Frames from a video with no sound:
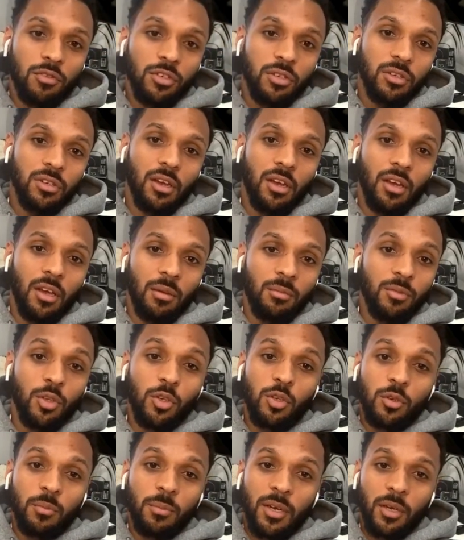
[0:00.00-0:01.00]

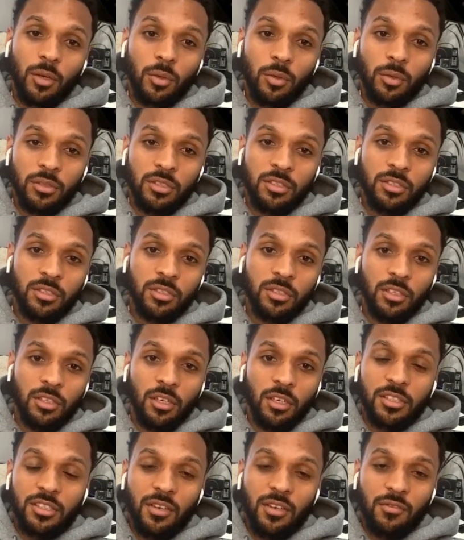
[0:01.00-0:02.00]
new builds.
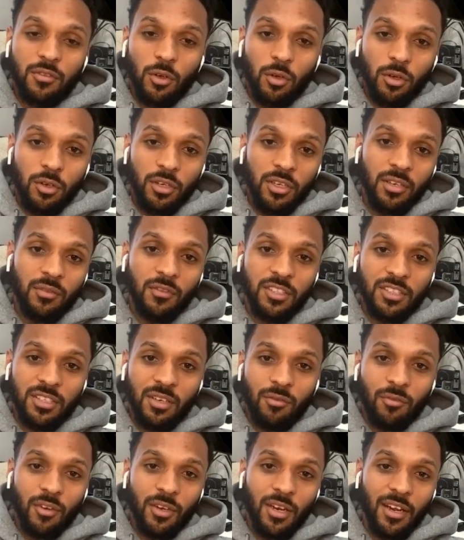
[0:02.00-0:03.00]
So if you're looking for
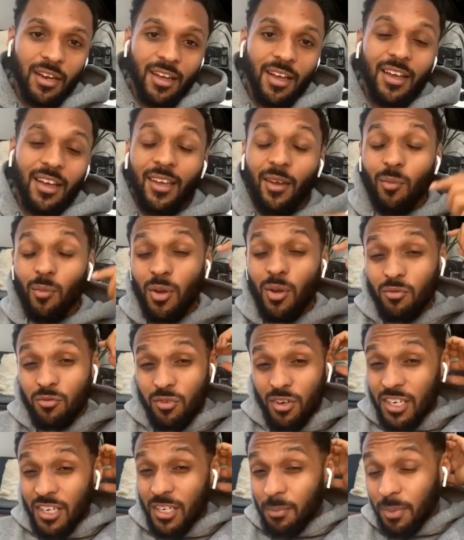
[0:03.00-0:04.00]
something like that, again, we're
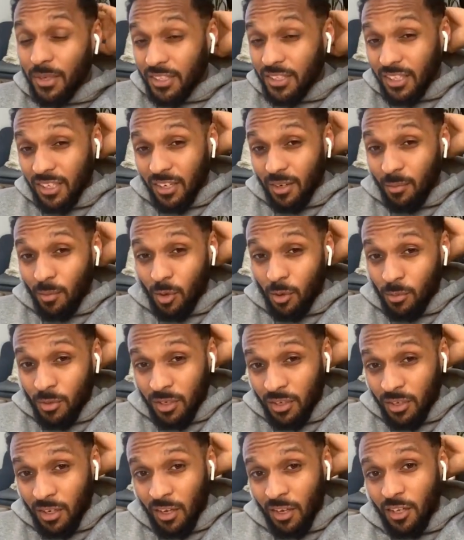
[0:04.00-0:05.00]
really busy at the
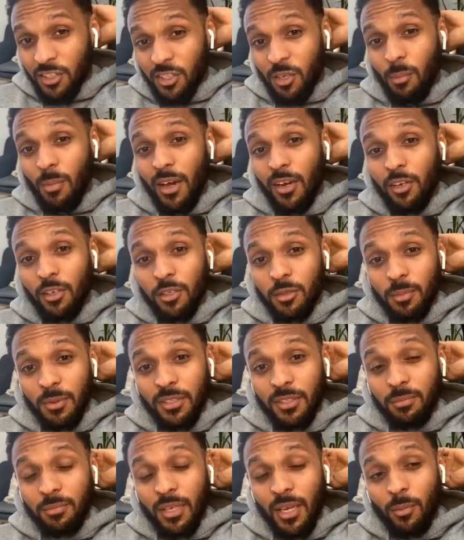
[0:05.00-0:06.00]
moment, so might not be
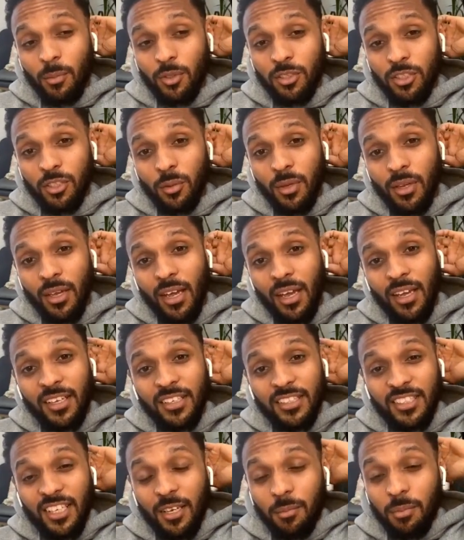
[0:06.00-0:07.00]
able to do it
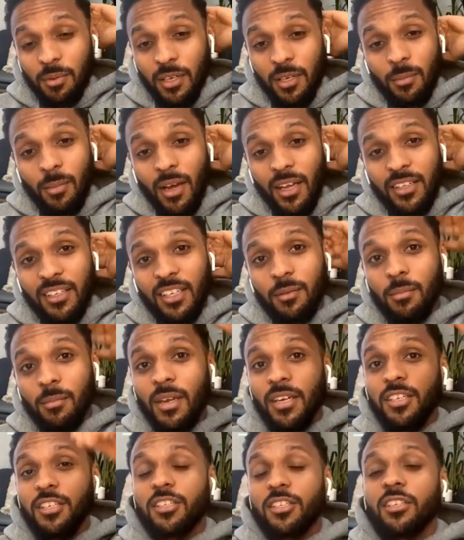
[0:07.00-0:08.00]
ASAP, but I did
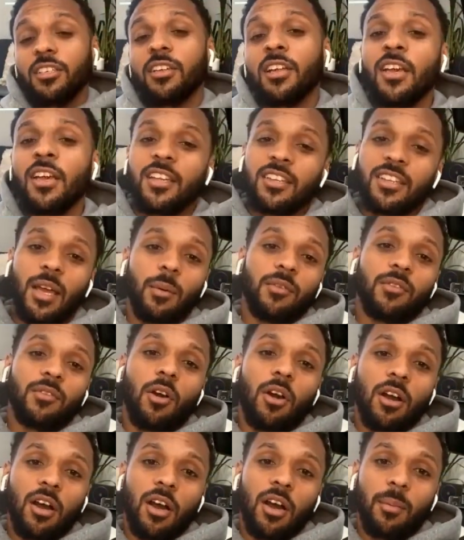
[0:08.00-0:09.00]
mention that we've got
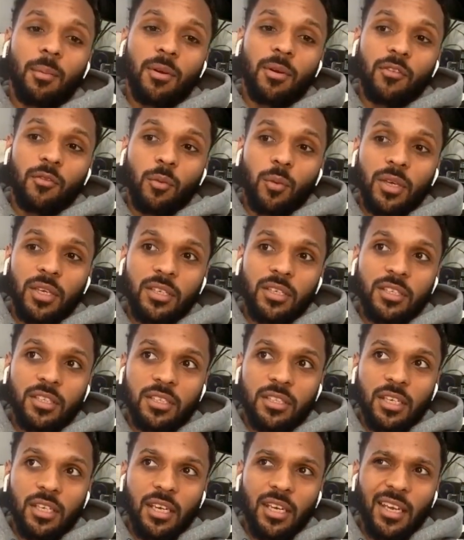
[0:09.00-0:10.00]
a couple of
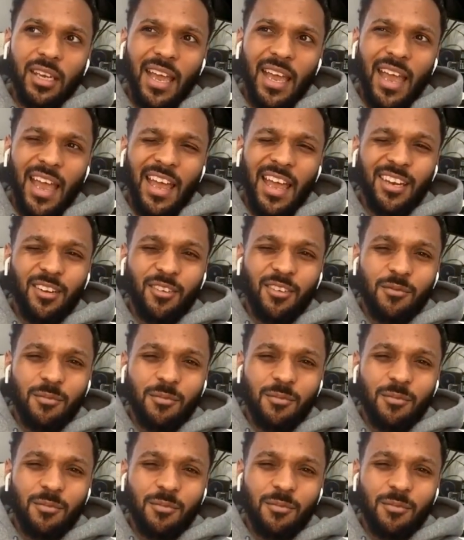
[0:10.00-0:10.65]
weeks, end of